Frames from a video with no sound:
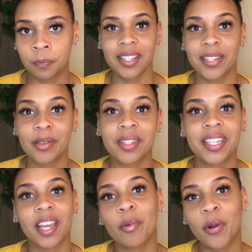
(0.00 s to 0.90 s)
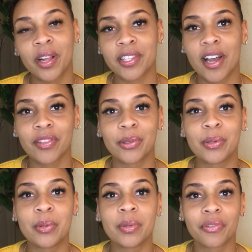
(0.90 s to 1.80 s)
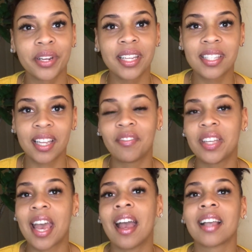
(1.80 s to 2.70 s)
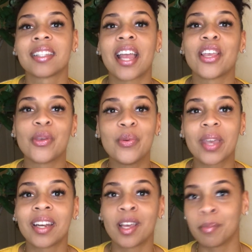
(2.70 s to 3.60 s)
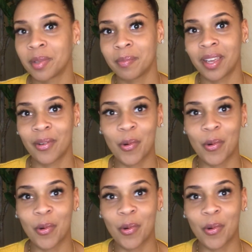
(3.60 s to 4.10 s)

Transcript: So today we're going to talk through 3 safety hacks that you can implement